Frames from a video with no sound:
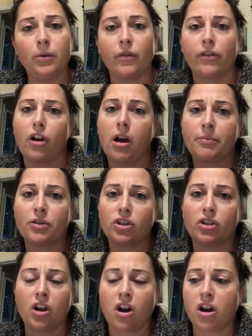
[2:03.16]
what their
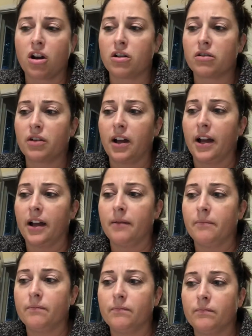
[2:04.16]
options are,
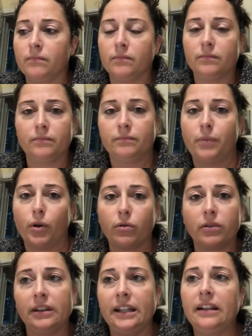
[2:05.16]

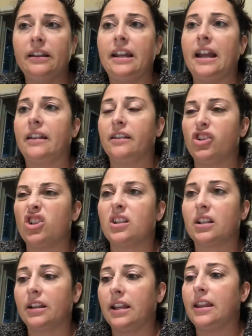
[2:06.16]
both legally and
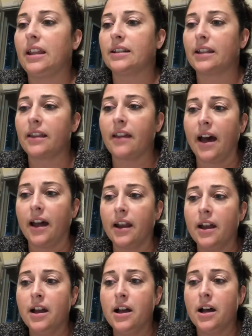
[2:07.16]
logistically, things like that.
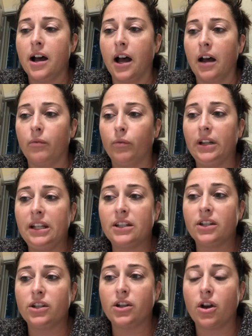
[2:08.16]
We need
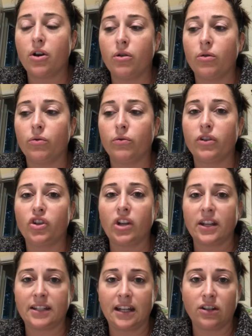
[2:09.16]
to know the
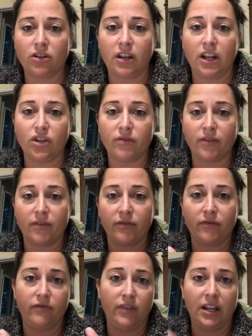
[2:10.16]
gestational age of the
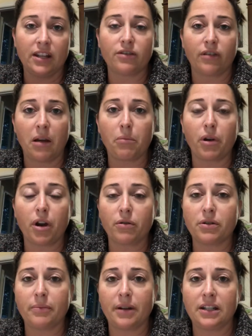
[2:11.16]
fetus or embryo,
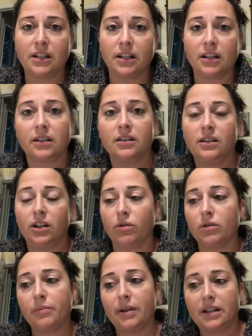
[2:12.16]
depending
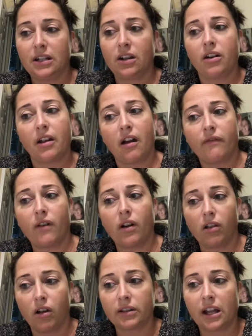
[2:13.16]
on how far
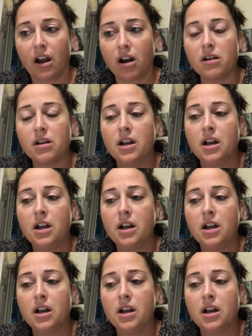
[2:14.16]
along they are.